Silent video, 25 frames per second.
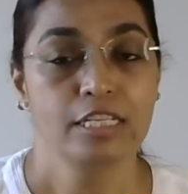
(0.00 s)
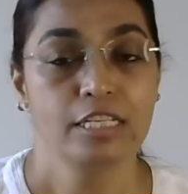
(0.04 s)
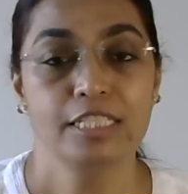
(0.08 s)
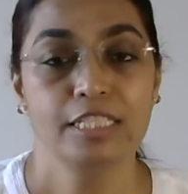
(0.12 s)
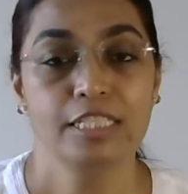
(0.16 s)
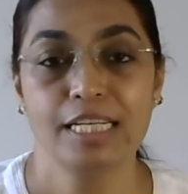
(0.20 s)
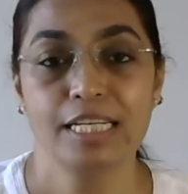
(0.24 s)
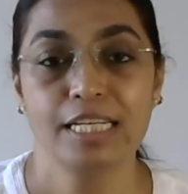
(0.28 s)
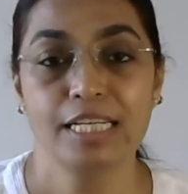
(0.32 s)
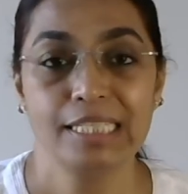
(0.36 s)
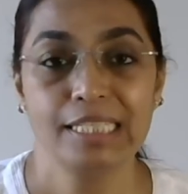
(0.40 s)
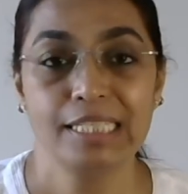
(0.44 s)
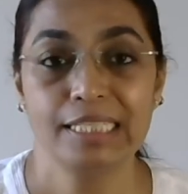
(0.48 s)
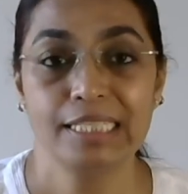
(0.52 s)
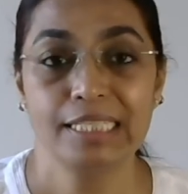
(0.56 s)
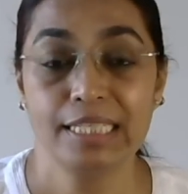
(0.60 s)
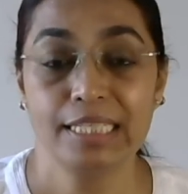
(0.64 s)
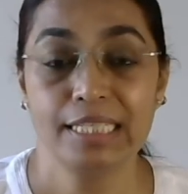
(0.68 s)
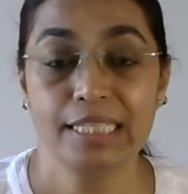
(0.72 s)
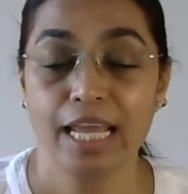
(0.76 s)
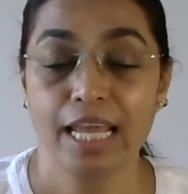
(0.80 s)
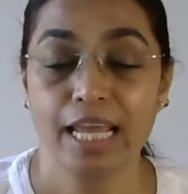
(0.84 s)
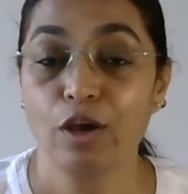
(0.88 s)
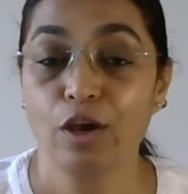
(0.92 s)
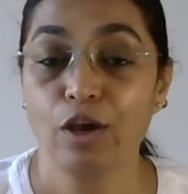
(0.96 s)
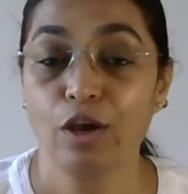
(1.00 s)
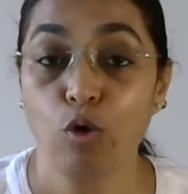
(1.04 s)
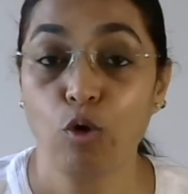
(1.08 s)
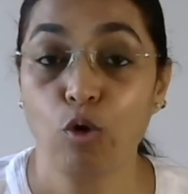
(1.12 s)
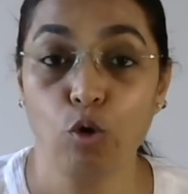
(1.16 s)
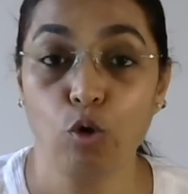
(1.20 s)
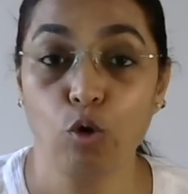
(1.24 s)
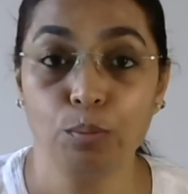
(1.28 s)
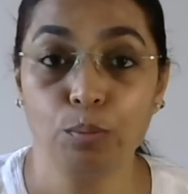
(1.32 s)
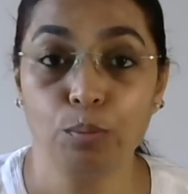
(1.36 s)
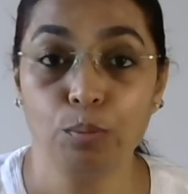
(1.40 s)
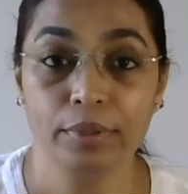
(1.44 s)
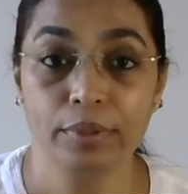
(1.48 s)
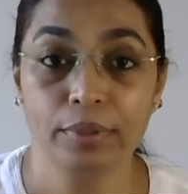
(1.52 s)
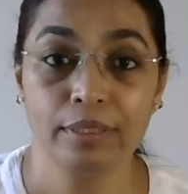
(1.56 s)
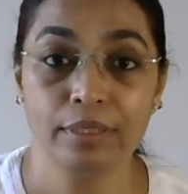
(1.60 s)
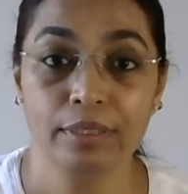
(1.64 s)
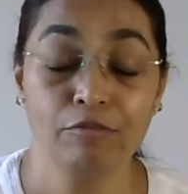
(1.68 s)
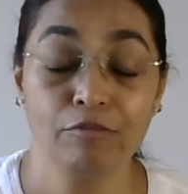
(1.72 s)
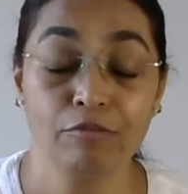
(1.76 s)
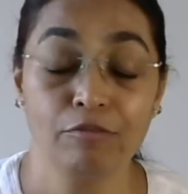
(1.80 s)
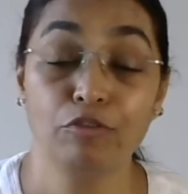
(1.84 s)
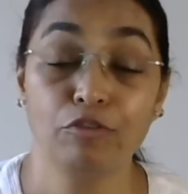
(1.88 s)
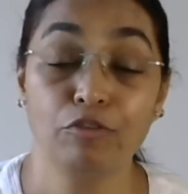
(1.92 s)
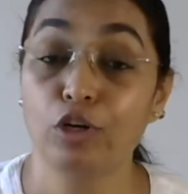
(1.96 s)
Just stay
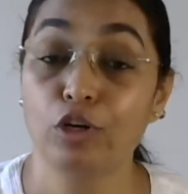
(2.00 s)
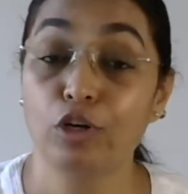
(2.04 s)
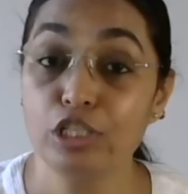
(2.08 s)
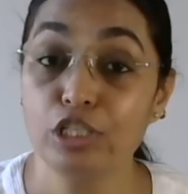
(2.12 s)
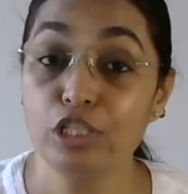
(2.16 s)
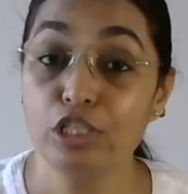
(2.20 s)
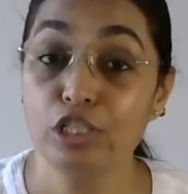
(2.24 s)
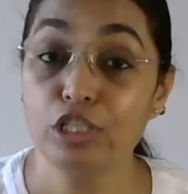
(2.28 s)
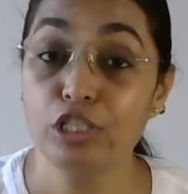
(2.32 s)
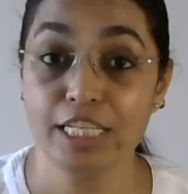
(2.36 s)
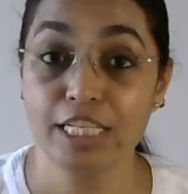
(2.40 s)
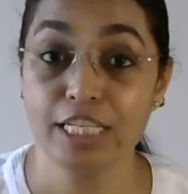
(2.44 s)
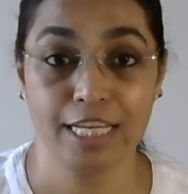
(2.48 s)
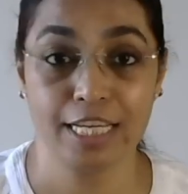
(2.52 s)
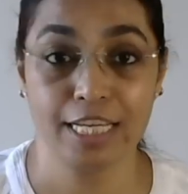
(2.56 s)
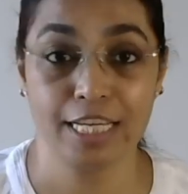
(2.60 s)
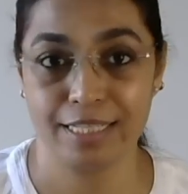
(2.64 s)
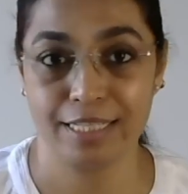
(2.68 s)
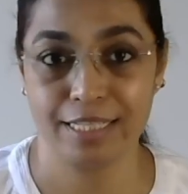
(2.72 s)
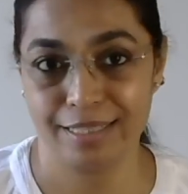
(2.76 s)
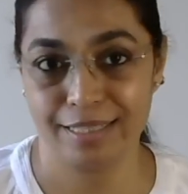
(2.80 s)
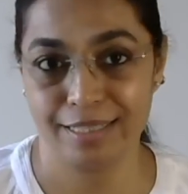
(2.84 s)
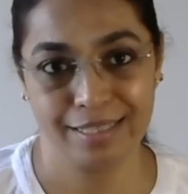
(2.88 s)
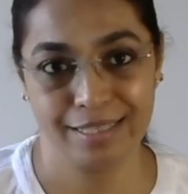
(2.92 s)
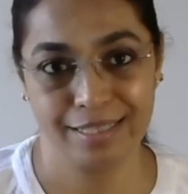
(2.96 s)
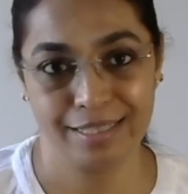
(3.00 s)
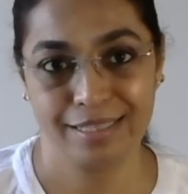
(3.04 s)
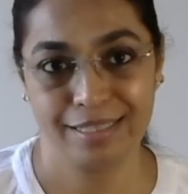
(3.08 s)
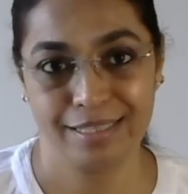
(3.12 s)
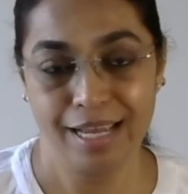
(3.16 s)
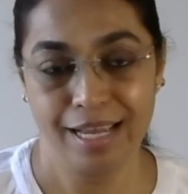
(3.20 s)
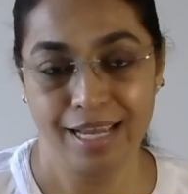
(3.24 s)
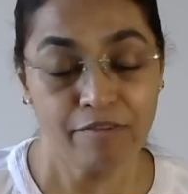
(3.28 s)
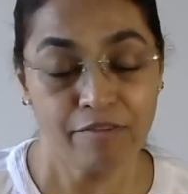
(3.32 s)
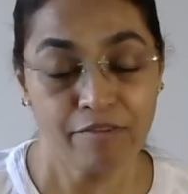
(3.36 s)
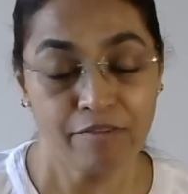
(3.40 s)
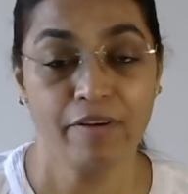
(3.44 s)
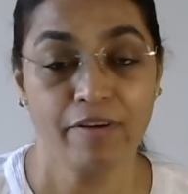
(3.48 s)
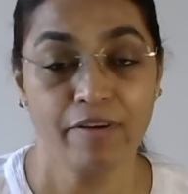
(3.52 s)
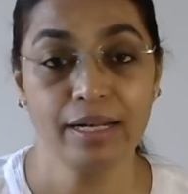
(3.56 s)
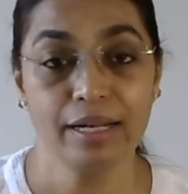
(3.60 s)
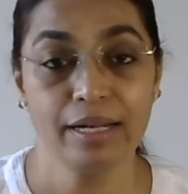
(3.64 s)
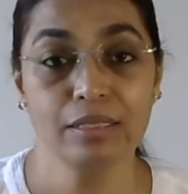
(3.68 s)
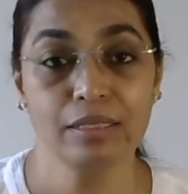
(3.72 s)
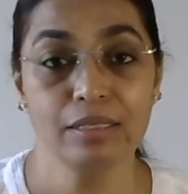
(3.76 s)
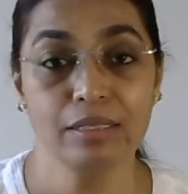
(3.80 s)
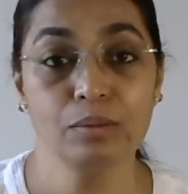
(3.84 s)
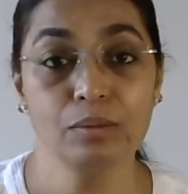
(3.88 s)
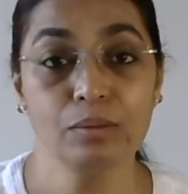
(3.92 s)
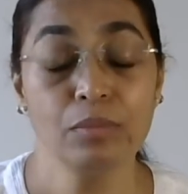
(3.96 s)
open for change and
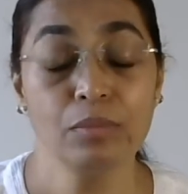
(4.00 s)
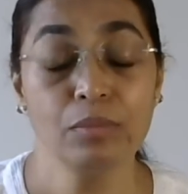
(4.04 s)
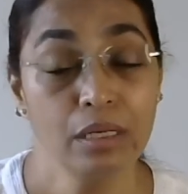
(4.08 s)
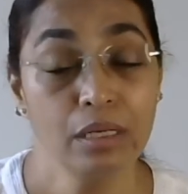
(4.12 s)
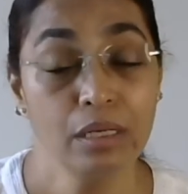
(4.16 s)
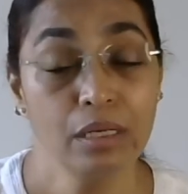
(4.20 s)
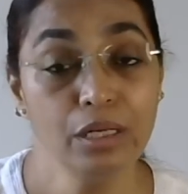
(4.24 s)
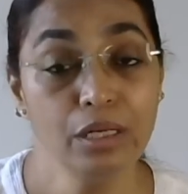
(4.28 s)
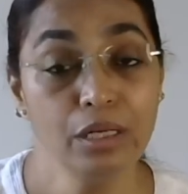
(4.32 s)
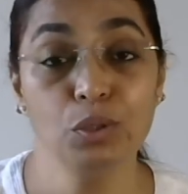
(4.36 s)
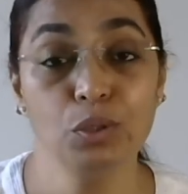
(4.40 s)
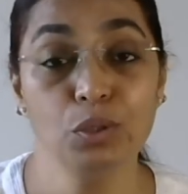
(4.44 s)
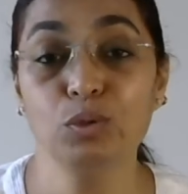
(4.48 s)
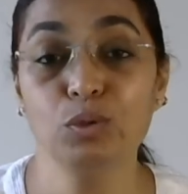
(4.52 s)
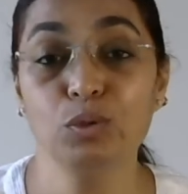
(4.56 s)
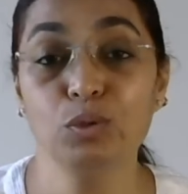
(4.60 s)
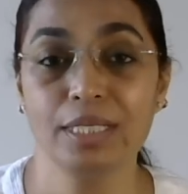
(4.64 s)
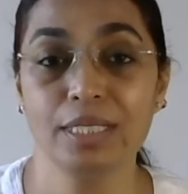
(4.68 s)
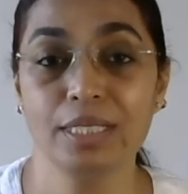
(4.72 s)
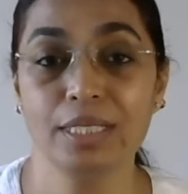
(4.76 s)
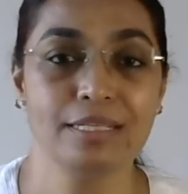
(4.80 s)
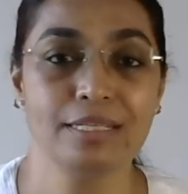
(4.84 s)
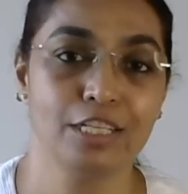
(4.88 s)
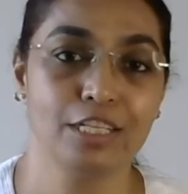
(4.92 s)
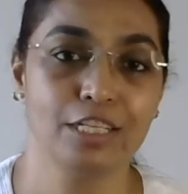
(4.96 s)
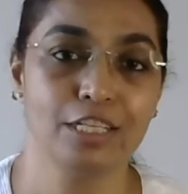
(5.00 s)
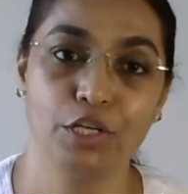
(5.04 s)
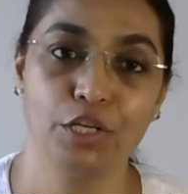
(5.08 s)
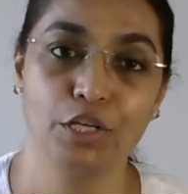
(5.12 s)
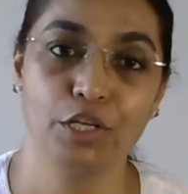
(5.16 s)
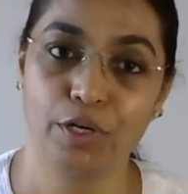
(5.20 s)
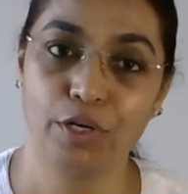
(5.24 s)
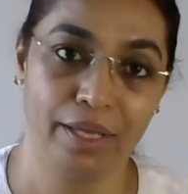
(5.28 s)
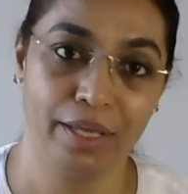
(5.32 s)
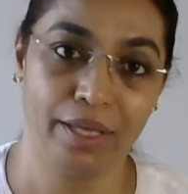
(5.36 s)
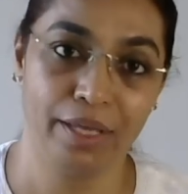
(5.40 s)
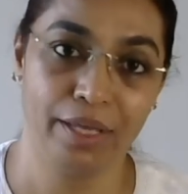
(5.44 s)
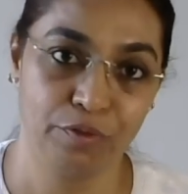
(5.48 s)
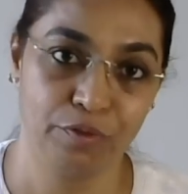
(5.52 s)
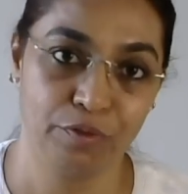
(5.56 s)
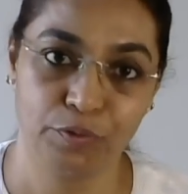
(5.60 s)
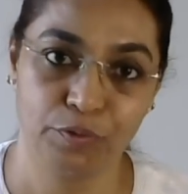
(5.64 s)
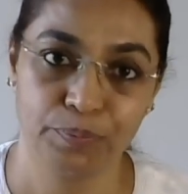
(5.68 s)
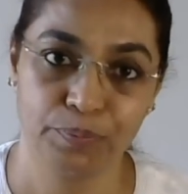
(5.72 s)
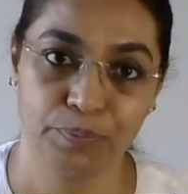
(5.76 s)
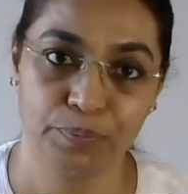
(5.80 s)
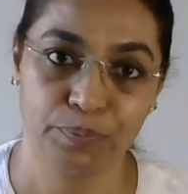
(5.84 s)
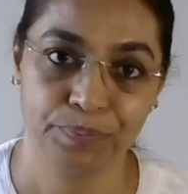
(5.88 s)
welcome new things in your life.